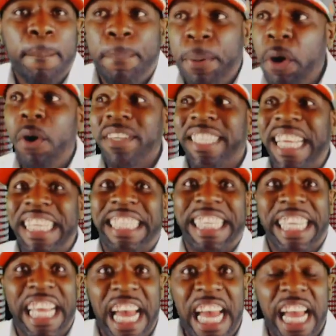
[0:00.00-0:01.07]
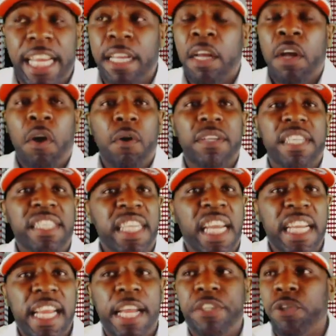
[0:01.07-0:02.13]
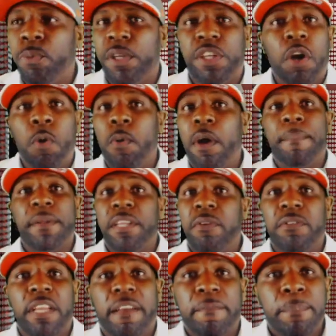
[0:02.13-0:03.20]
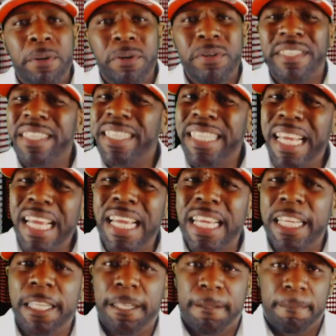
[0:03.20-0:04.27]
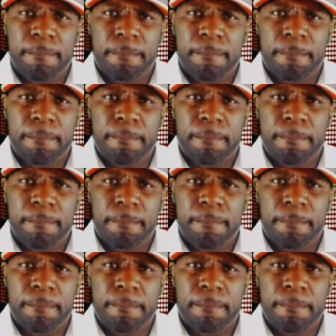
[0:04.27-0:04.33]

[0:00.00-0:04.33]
Pulls his gun on a teenager with no weapon, no nothing. Pulls his gun.